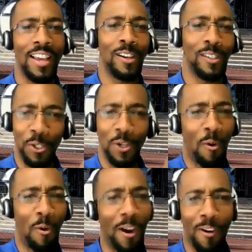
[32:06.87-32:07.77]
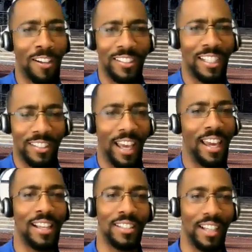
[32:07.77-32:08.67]
because you're going to walk across that
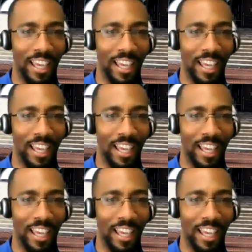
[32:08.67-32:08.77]
stage.